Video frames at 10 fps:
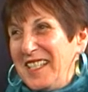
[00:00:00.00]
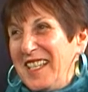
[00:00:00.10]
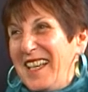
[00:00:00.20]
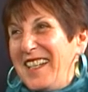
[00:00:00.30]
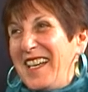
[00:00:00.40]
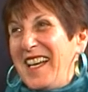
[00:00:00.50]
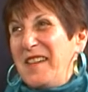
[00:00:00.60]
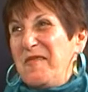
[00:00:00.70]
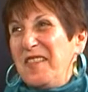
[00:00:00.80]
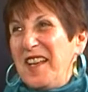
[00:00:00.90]
And I
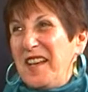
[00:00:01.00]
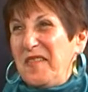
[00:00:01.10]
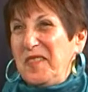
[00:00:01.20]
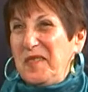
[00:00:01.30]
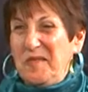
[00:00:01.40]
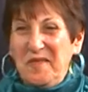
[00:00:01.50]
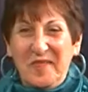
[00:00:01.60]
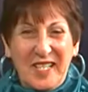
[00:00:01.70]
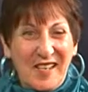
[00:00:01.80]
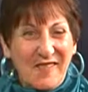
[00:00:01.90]
will have to
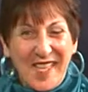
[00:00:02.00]
leave